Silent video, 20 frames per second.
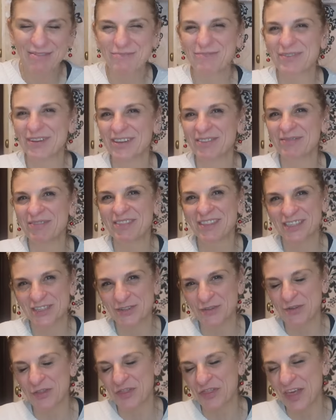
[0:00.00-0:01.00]
But
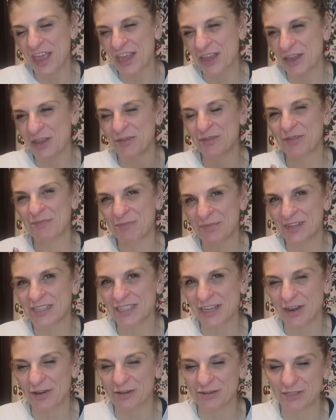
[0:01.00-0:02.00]
so thank you, it means
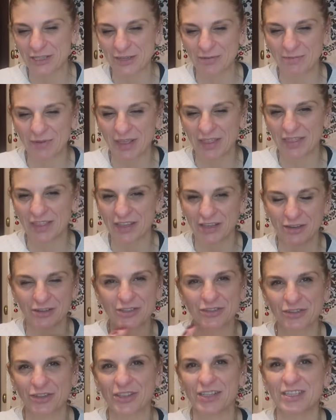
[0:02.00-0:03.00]
a lot to me that you
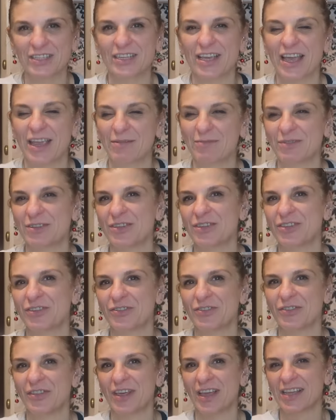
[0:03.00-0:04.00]
took the time to
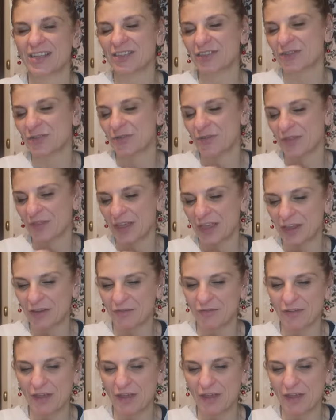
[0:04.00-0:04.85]
do that, so thank you